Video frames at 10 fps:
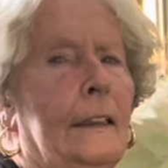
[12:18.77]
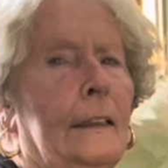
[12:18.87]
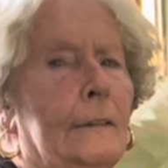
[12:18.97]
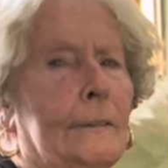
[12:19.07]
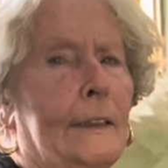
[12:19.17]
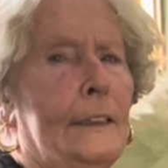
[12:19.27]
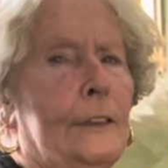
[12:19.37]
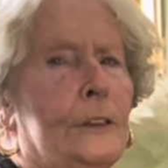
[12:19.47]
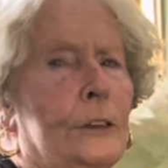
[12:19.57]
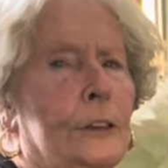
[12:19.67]

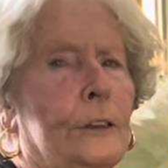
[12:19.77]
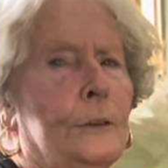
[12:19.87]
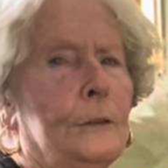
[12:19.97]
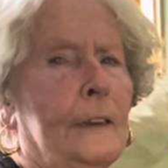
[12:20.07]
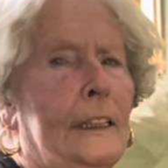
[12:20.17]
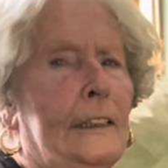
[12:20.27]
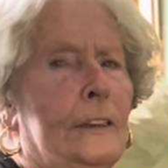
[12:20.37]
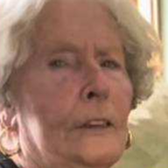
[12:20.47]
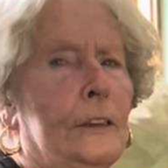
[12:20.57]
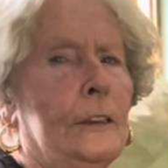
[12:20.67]
Rachel,
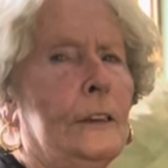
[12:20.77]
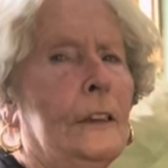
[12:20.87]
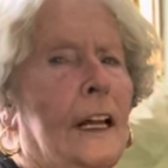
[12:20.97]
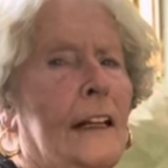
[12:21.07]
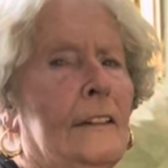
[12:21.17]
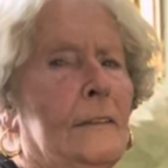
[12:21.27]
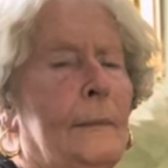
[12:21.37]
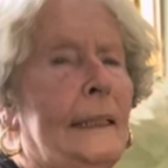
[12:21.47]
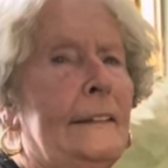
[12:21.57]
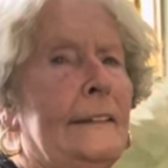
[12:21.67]
I've
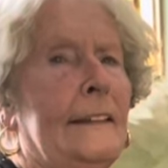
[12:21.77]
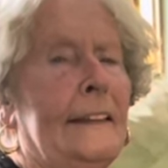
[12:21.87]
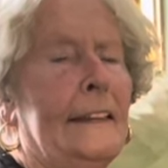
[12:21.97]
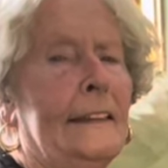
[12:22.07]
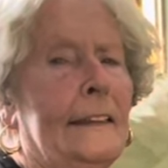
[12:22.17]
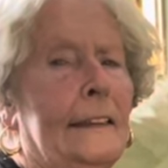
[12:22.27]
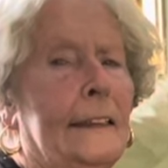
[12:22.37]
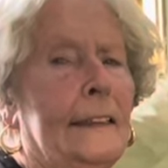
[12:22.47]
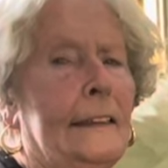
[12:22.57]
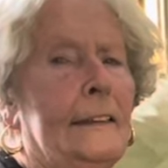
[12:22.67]
been
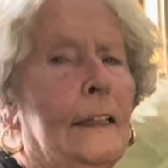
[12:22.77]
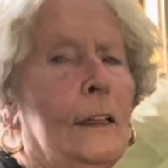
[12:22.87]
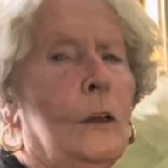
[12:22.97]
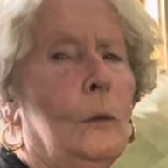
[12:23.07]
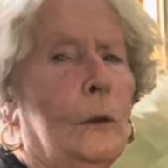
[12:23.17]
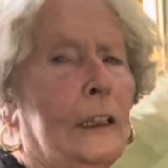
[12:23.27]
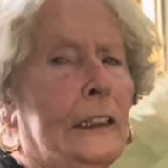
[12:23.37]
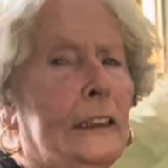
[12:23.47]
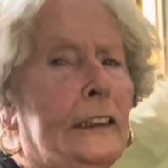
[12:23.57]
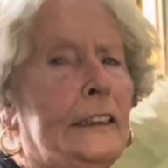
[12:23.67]
thinking, where
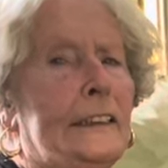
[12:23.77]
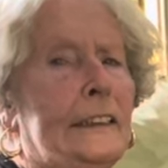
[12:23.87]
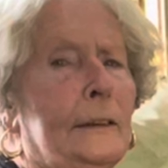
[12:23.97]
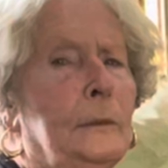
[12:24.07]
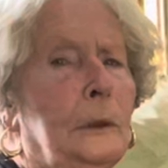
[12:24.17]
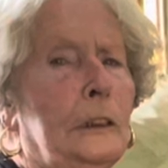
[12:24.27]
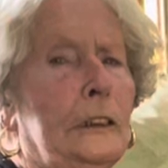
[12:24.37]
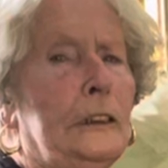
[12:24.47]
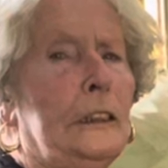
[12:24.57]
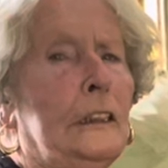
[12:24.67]
in the
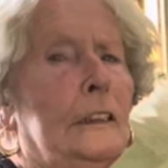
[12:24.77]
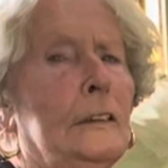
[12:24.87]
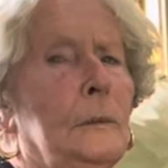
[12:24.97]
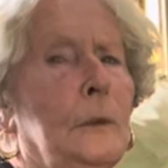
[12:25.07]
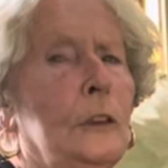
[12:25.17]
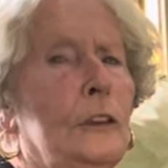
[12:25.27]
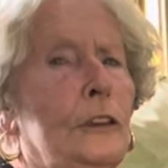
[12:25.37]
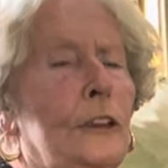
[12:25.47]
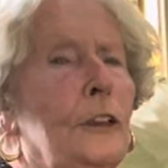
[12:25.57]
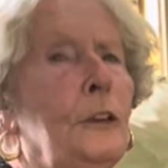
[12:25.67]
world would
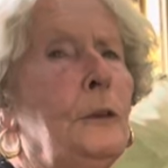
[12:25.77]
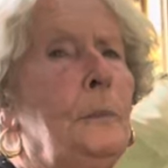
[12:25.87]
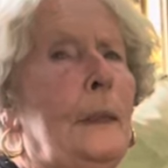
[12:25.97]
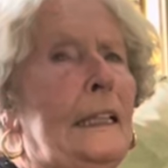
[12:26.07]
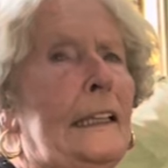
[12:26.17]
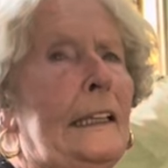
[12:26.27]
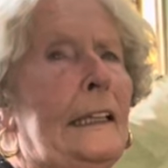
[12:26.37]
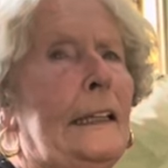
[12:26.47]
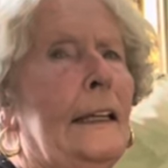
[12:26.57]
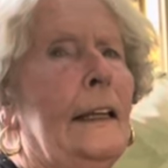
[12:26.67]
you be
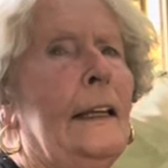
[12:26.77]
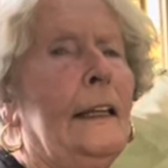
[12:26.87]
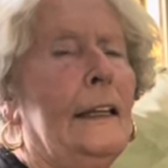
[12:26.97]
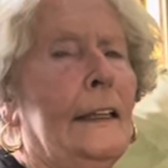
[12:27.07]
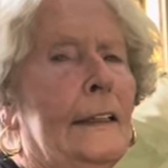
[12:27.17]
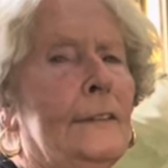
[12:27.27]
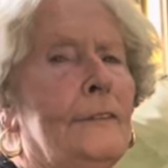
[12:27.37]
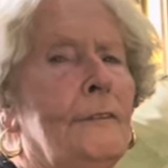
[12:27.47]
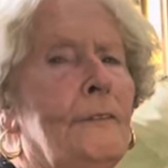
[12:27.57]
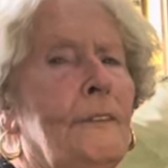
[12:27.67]
if
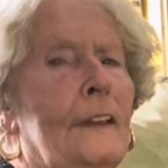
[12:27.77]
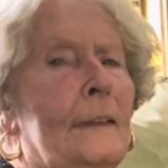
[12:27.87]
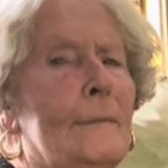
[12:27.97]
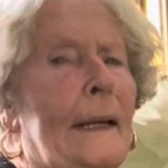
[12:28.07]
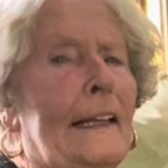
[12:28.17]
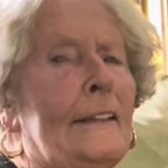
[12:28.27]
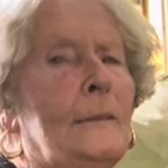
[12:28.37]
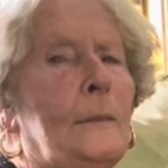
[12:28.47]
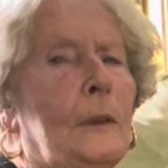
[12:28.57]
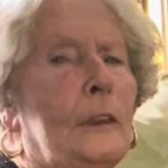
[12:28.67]
the men
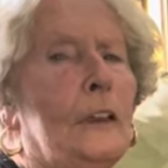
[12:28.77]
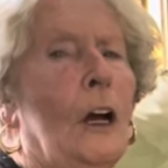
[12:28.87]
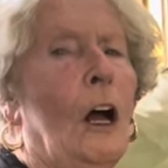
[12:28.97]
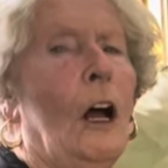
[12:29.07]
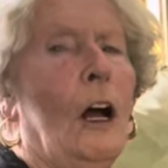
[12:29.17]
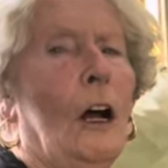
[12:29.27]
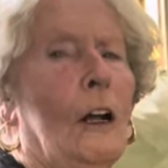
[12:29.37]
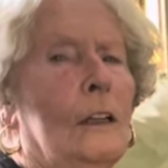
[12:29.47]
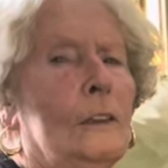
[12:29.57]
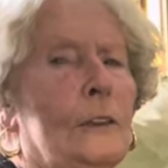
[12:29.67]
were all
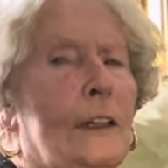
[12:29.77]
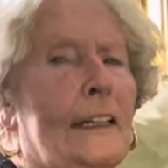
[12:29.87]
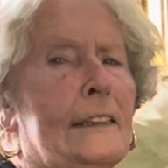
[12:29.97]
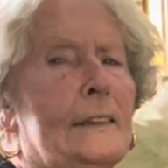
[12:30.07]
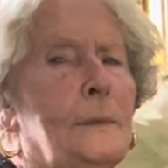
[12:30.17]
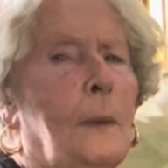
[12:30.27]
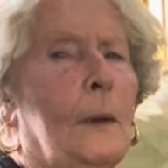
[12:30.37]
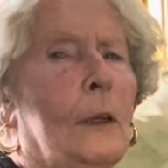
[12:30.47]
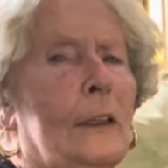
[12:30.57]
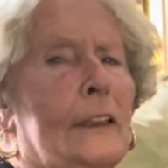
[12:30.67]

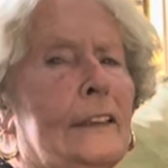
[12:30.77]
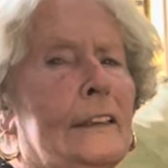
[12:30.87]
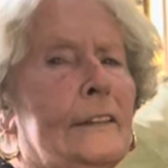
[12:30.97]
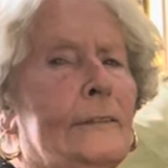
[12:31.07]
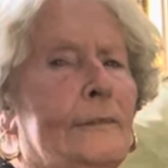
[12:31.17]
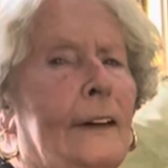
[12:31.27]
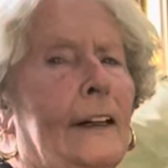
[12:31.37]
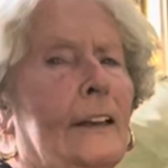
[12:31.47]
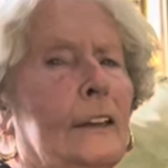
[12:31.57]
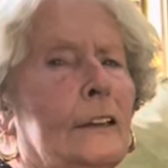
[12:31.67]
transported
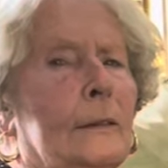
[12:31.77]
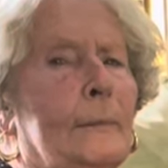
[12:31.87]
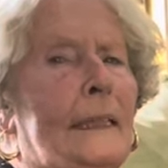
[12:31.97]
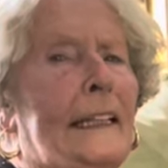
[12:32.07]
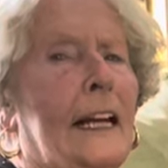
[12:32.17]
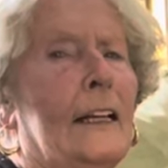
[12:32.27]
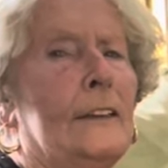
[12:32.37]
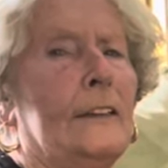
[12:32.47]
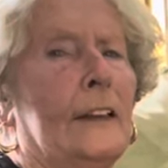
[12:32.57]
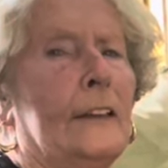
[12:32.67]
far beyond
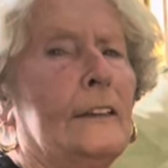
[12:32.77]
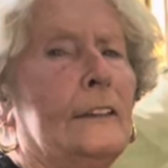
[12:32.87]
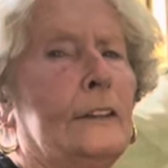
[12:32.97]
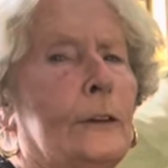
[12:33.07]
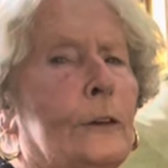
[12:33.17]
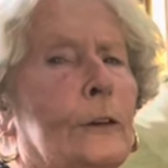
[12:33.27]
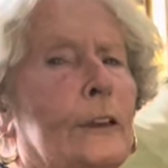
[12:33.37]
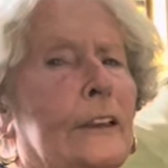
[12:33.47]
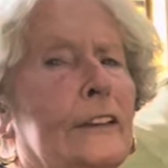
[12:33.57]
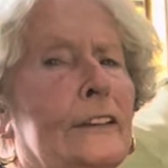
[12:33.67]
the
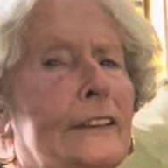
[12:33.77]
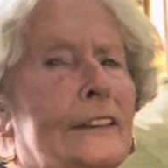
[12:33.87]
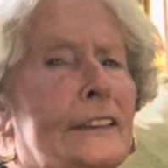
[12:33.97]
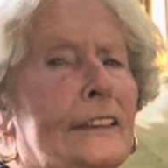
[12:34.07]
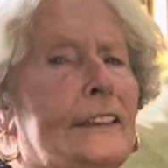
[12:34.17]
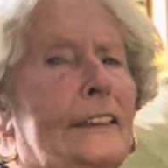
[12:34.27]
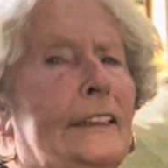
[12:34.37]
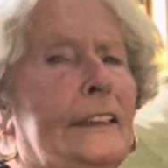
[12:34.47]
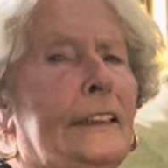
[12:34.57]
northern sea?